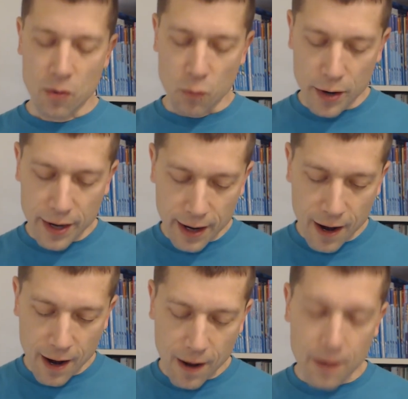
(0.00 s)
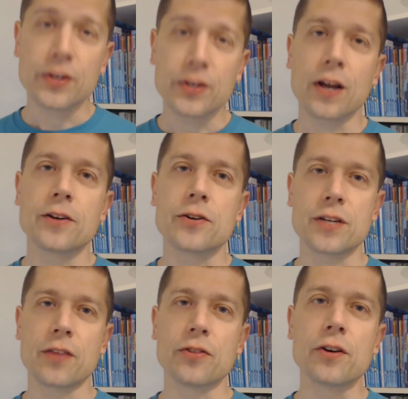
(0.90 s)
we can come to
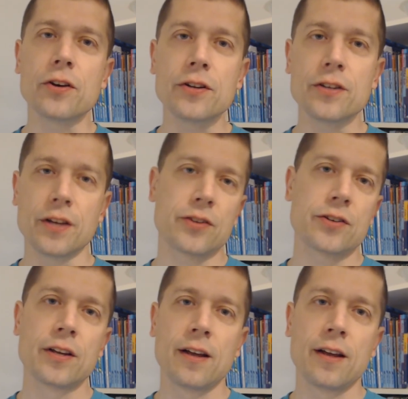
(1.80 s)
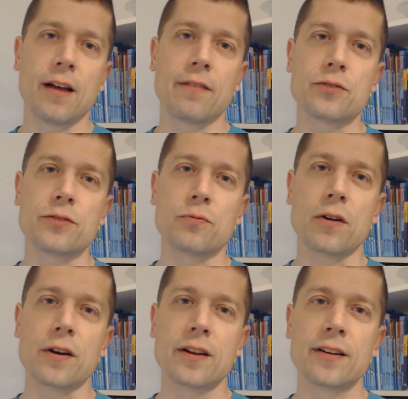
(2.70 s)
understand the goodness of His
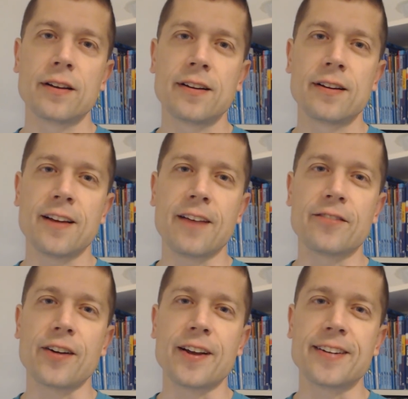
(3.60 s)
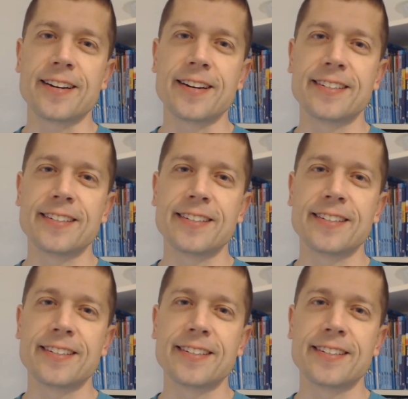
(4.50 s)
Word. Have a great day.